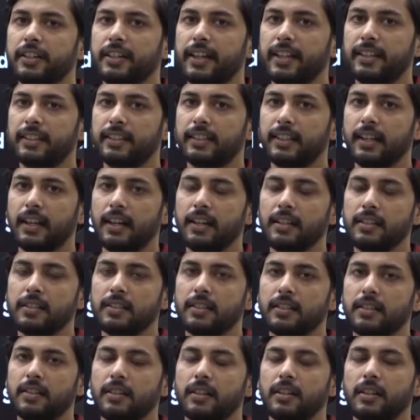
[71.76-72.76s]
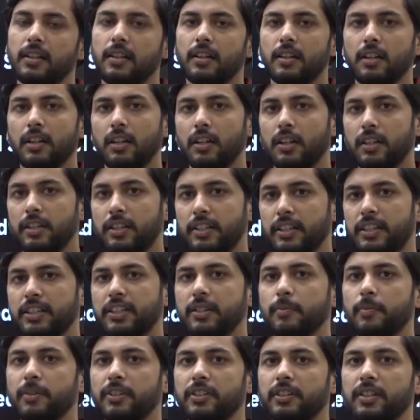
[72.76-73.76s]
10th class.
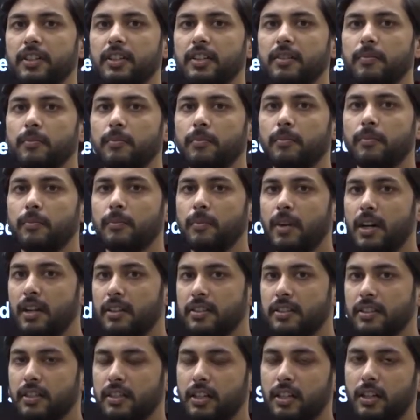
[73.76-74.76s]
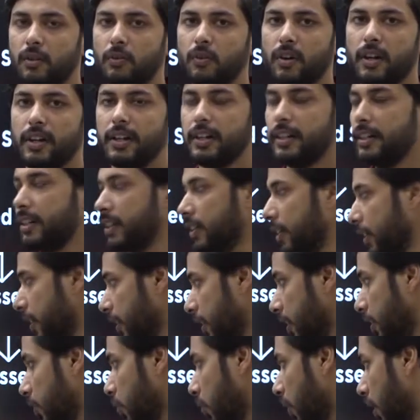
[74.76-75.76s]
60% marks are required
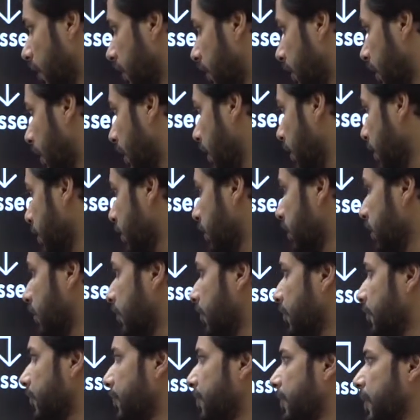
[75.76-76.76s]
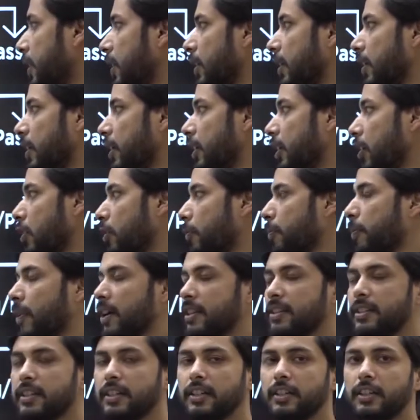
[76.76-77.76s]
in 12th class. Year of
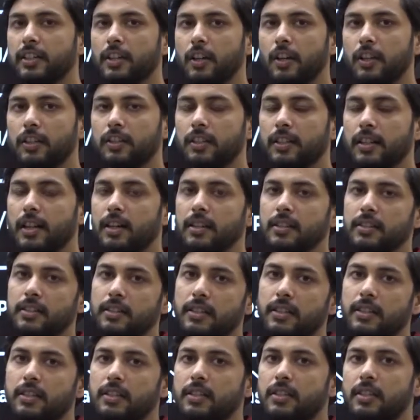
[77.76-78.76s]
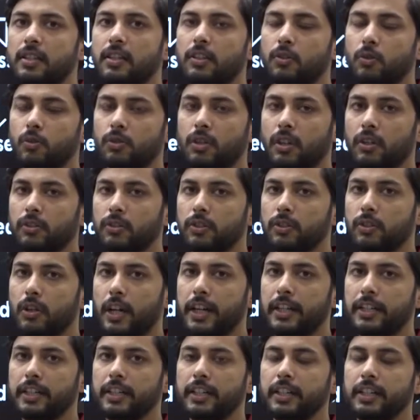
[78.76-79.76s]
passing 12th class is
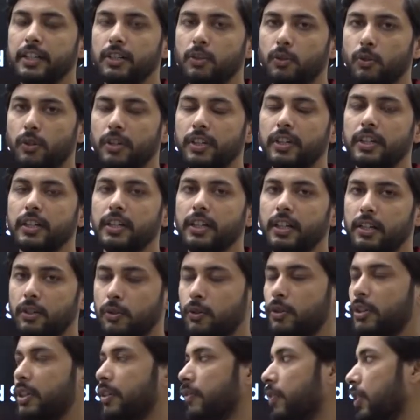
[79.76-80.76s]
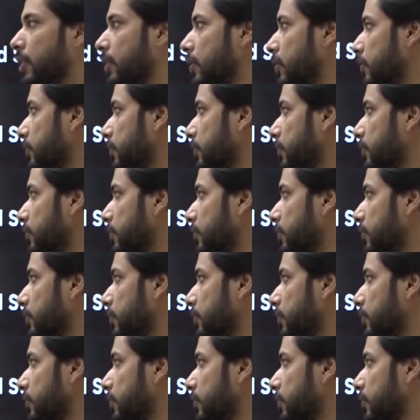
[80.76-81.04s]
2019, 20 and 21.